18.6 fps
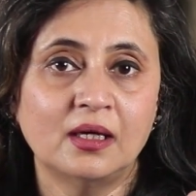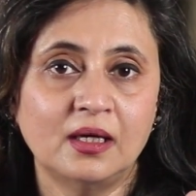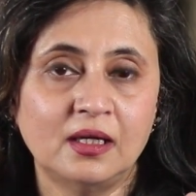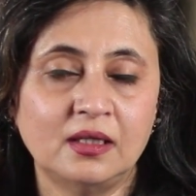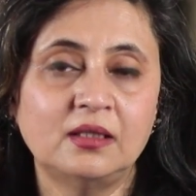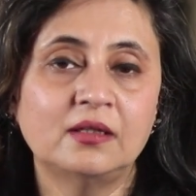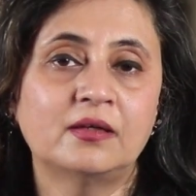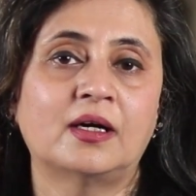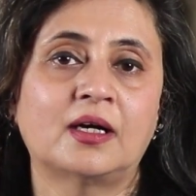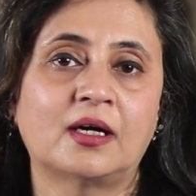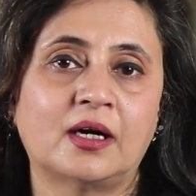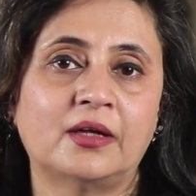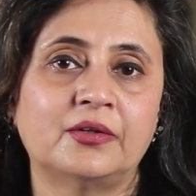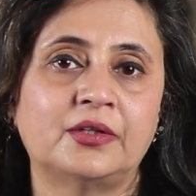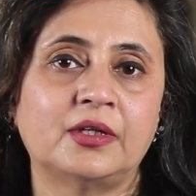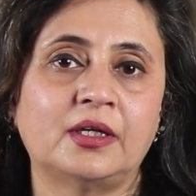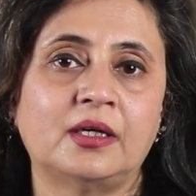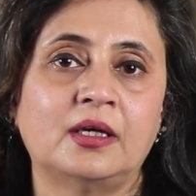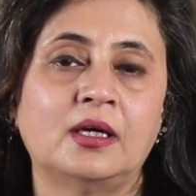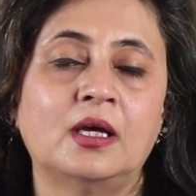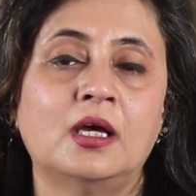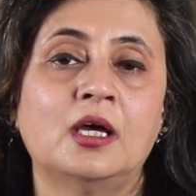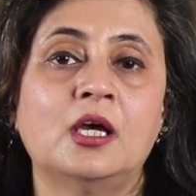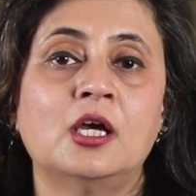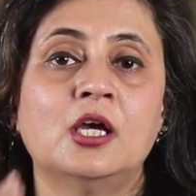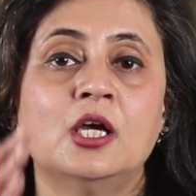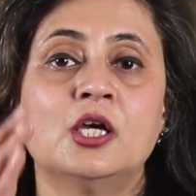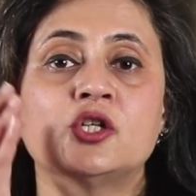Indira Gandhi.
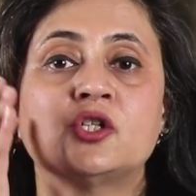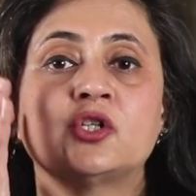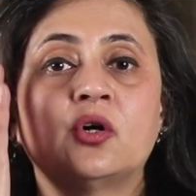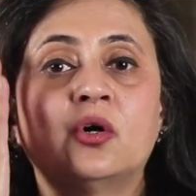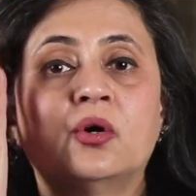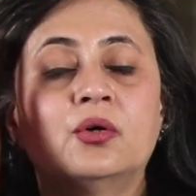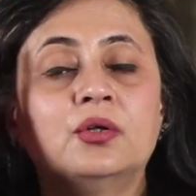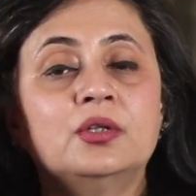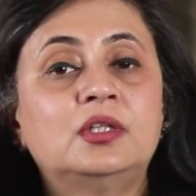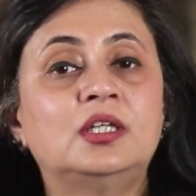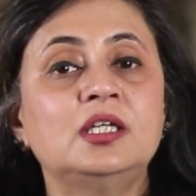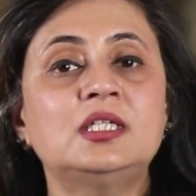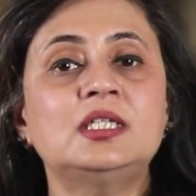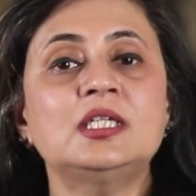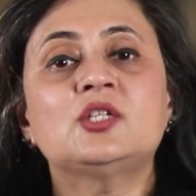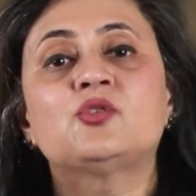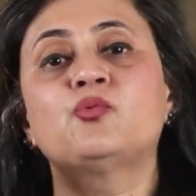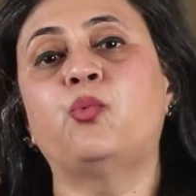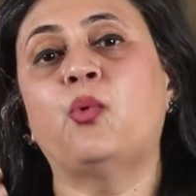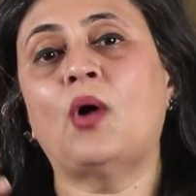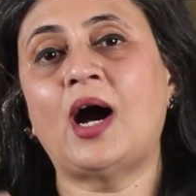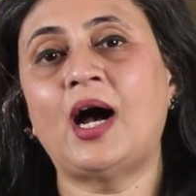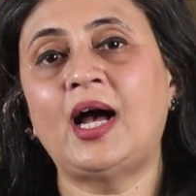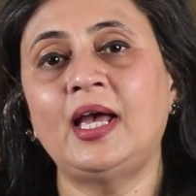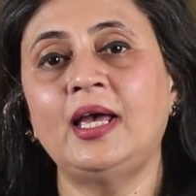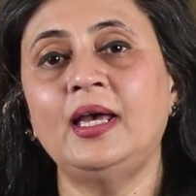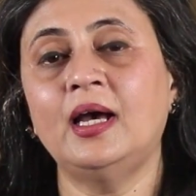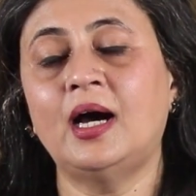So this is
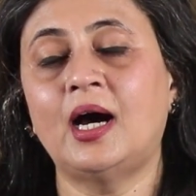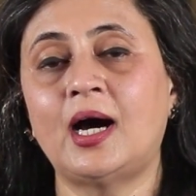why